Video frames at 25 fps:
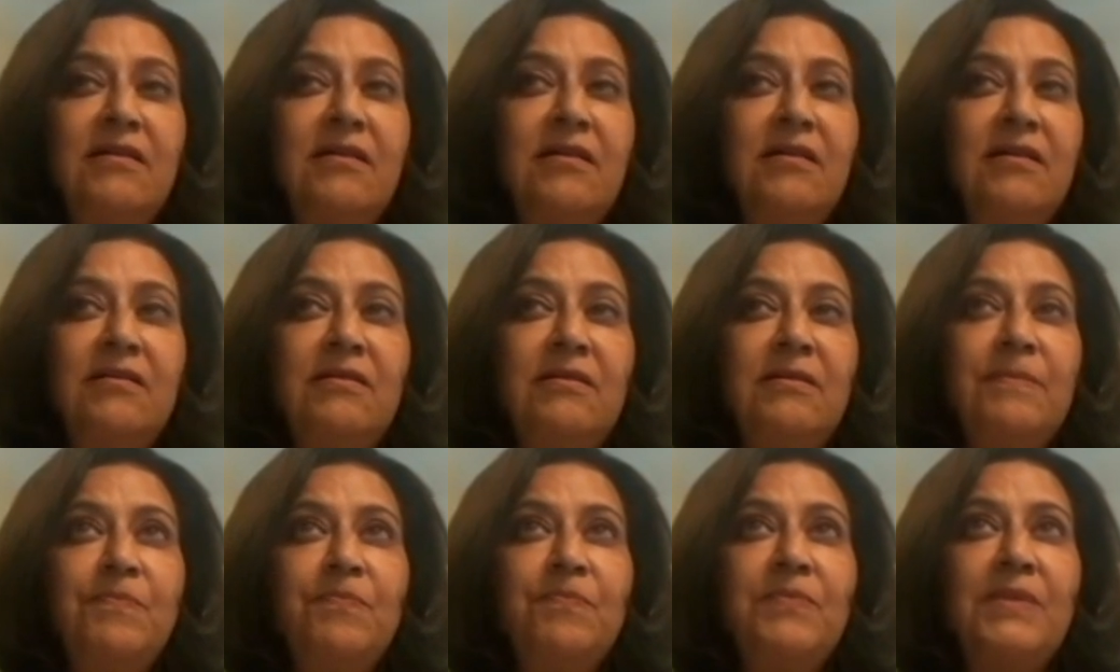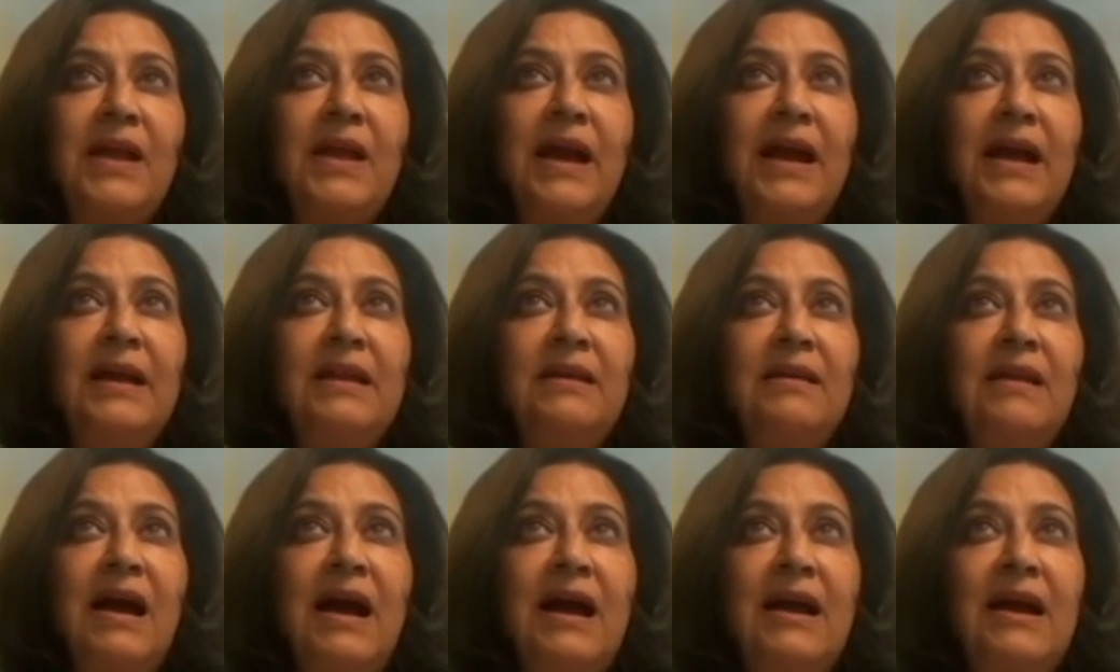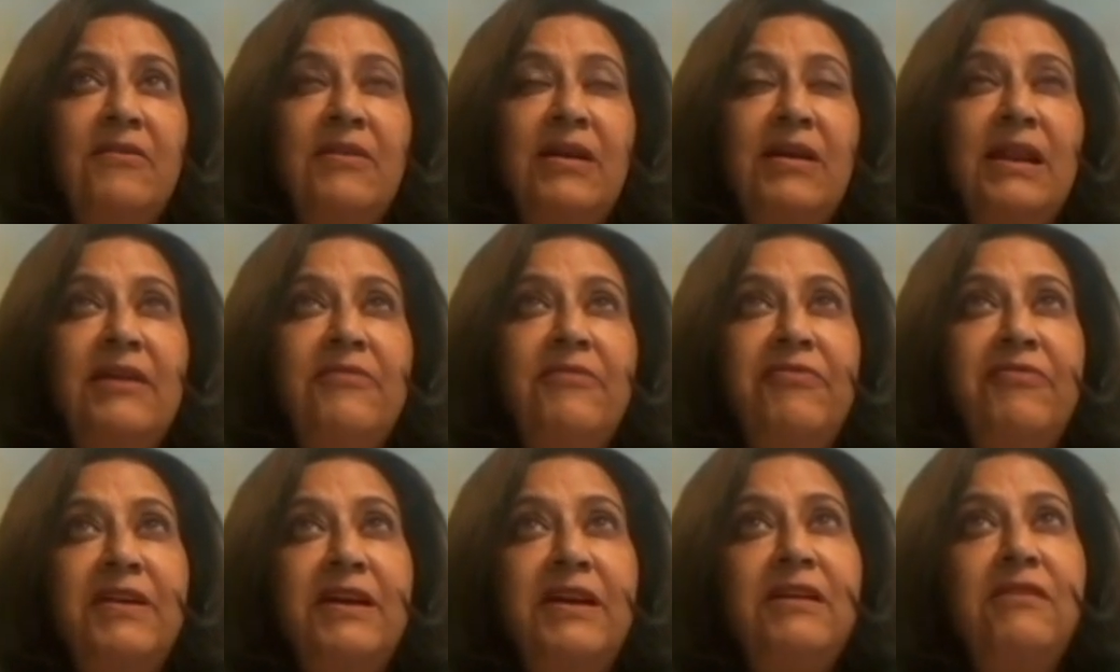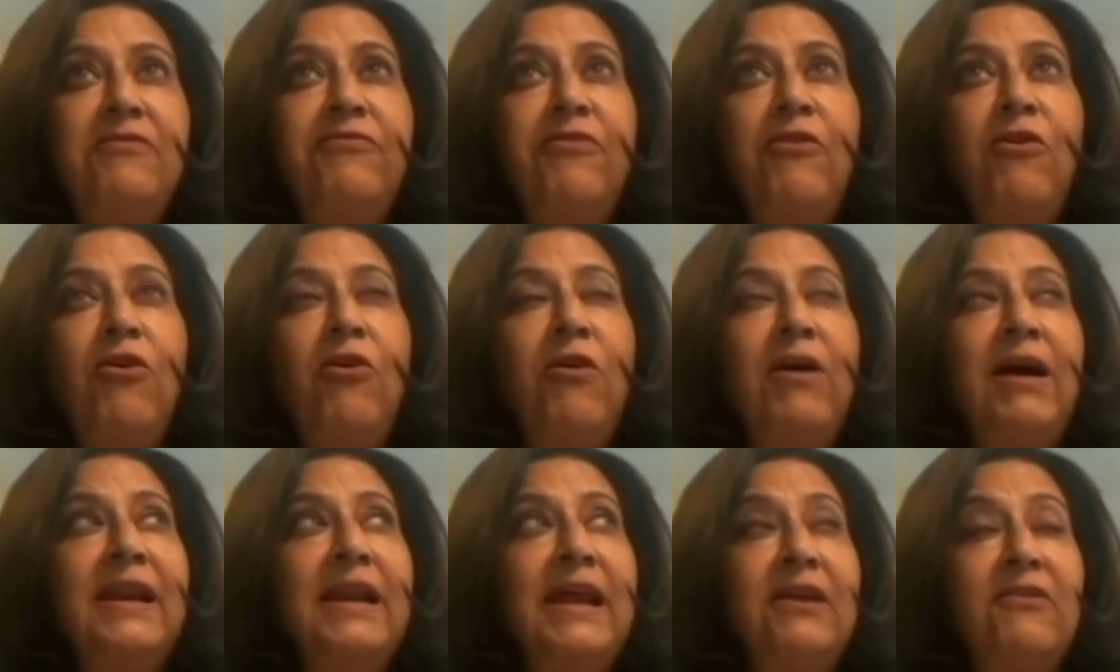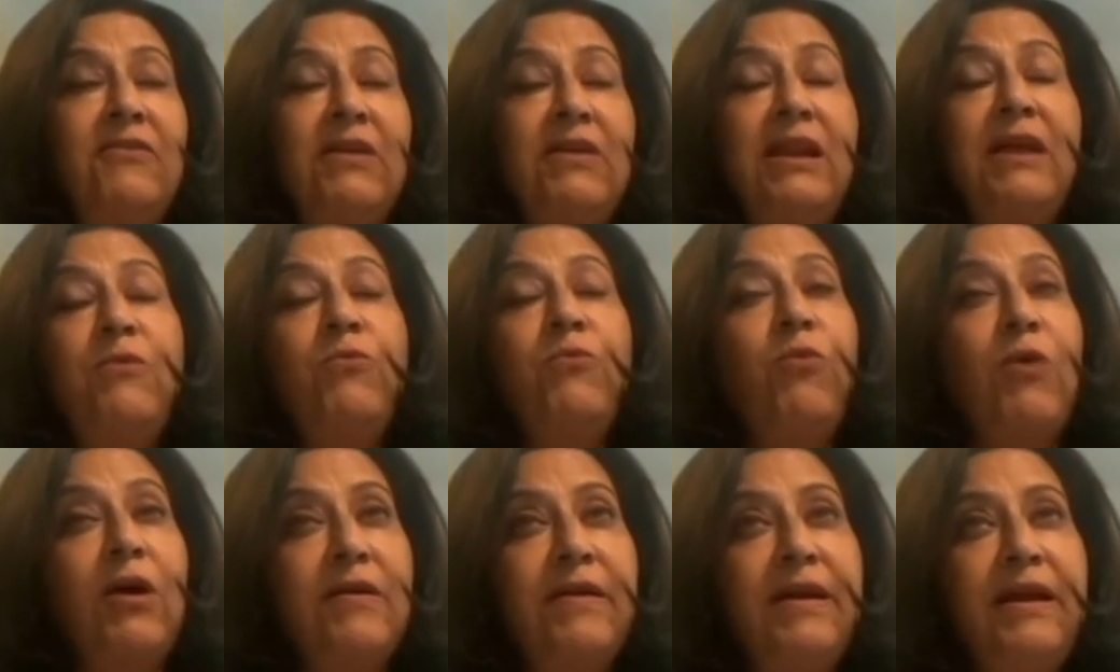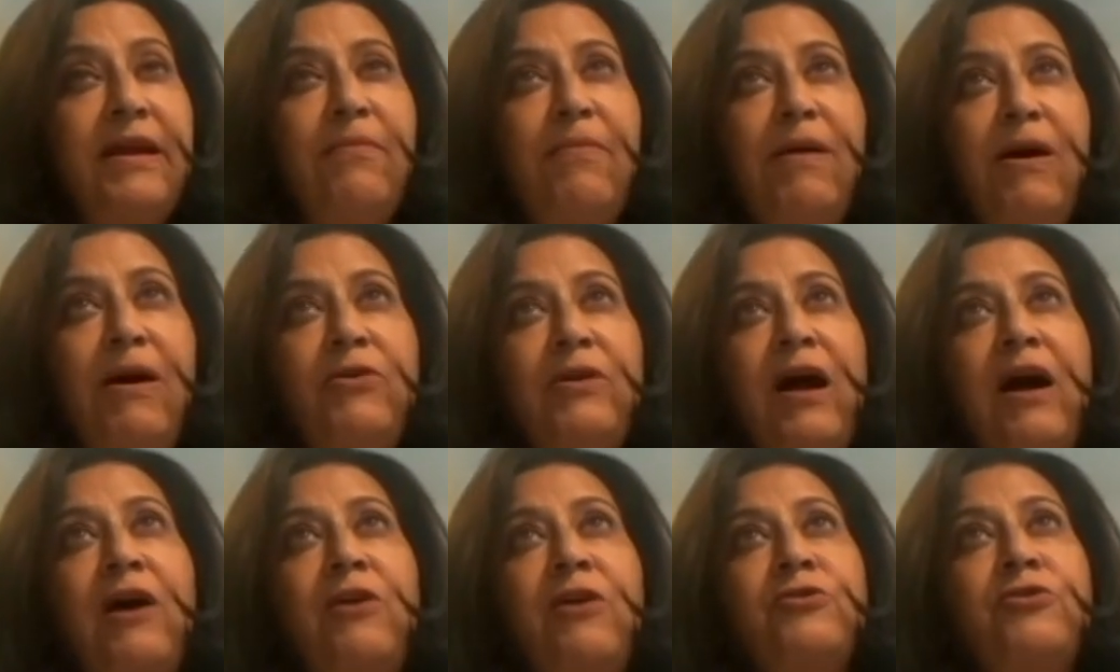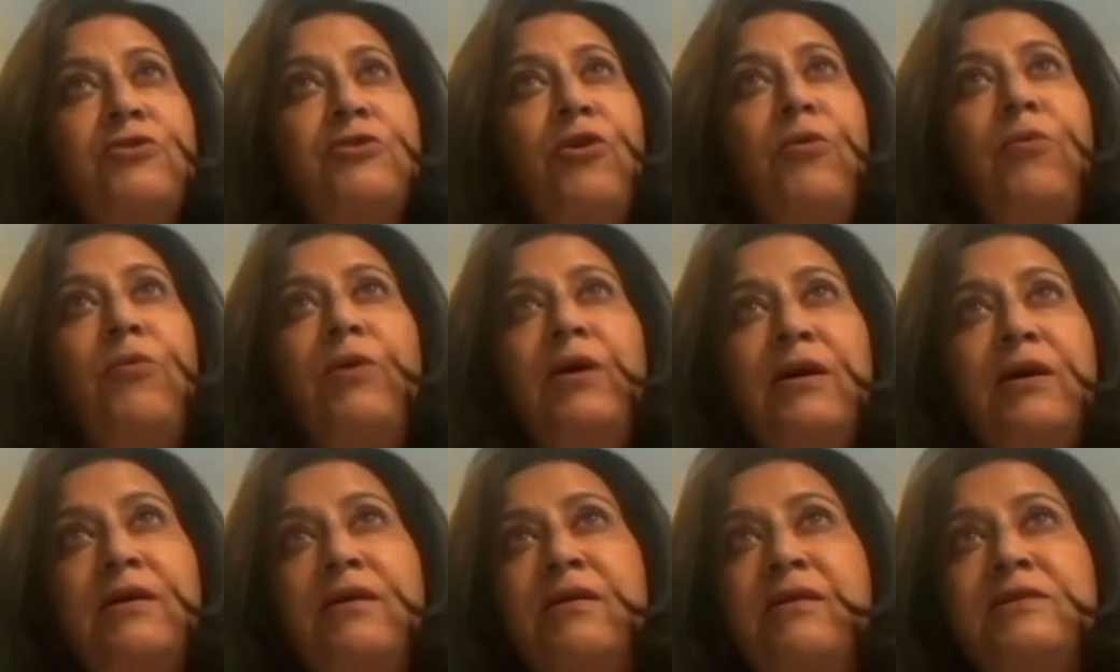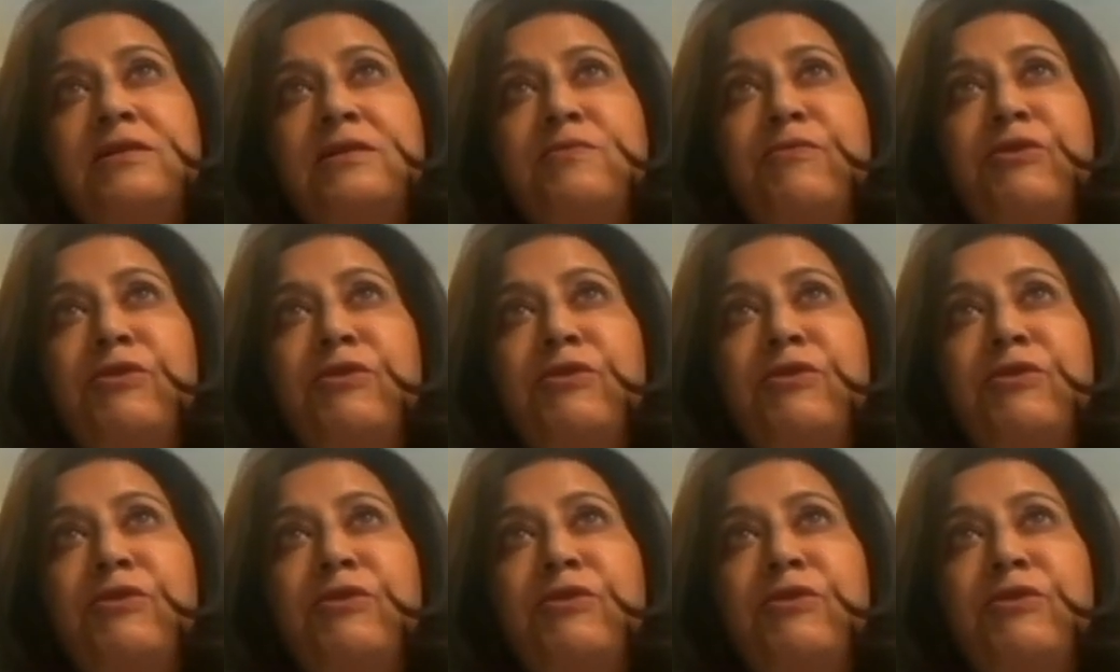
And I really feel for, and I really worry about outdoor workers,